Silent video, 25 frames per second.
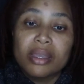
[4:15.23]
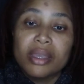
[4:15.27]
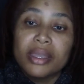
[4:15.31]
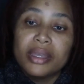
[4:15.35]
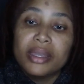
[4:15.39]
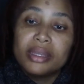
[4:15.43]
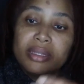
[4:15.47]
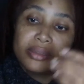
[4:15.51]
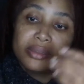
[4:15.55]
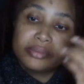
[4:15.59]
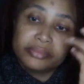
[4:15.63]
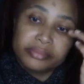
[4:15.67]

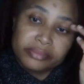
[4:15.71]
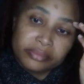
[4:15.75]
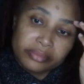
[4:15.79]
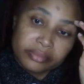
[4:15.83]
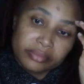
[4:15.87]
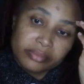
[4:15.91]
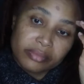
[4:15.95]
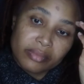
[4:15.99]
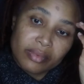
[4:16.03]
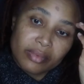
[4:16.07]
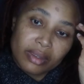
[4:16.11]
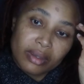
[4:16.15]
And
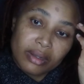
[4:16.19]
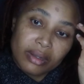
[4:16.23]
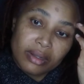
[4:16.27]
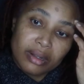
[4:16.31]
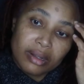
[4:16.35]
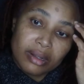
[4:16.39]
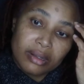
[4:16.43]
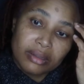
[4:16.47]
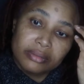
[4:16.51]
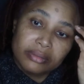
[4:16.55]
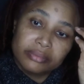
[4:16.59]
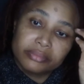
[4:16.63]

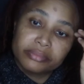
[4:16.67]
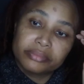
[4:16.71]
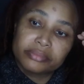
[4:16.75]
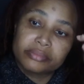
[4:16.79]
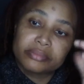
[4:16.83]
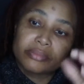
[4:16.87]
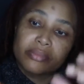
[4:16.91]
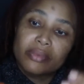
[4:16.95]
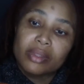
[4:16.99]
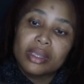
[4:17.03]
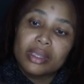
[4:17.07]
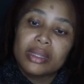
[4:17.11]

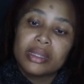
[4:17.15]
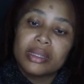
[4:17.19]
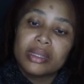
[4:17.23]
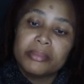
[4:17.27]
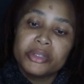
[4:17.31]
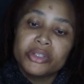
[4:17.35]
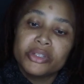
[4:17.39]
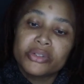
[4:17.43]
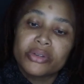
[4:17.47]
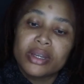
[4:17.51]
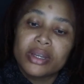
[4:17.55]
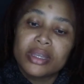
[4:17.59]
let
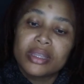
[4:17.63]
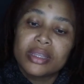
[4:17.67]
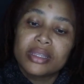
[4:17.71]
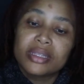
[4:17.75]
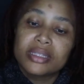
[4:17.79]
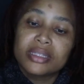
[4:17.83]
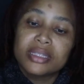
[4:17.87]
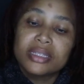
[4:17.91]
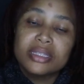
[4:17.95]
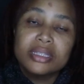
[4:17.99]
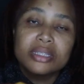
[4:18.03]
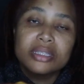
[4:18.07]
me try
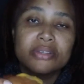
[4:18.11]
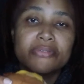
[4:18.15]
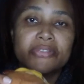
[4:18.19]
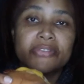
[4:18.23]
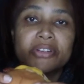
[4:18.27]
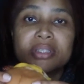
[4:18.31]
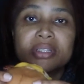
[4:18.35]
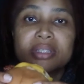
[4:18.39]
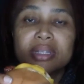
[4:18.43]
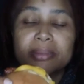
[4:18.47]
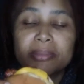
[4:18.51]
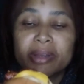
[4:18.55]
this. This is the
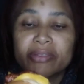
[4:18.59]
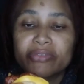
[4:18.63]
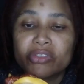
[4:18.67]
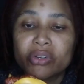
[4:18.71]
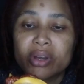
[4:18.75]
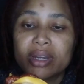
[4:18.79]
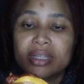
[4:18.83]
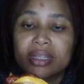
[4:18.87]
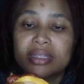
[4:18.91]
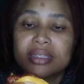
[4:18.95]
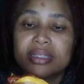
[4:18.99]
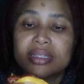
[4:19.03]
first time I've
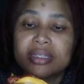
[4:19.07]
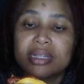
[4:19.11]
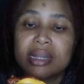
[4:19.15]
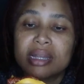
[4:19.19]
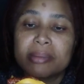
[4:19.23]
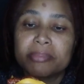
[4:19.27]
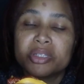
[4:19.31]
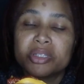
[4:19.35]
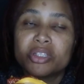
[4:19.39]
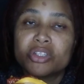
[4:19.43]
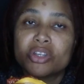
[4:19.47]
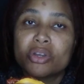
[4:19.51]
tried the
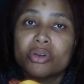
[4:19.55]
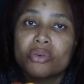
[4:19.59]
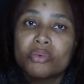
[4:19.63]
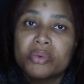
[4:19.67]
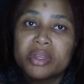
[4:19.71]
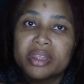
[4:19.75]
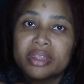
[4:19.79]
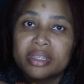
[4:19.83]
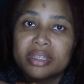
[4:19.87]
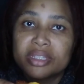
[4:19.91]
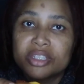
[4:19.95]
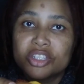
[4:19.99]
sloppy joe
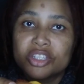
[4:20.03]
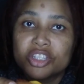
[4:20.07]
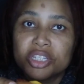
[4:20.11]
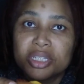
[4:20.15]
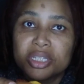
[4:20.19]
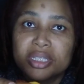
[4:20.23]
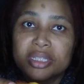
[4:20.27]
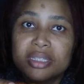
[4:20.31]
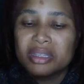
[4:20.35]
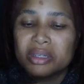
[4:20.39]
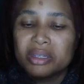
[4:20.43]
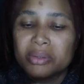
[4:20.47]
with this
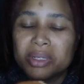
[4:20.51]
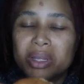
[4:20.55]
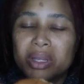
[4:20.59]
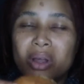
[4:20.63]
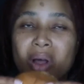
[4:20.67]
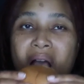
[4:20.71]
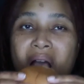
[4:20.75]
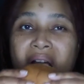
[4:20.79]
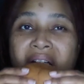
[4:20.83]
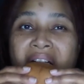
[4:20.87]
cheese. Here we go.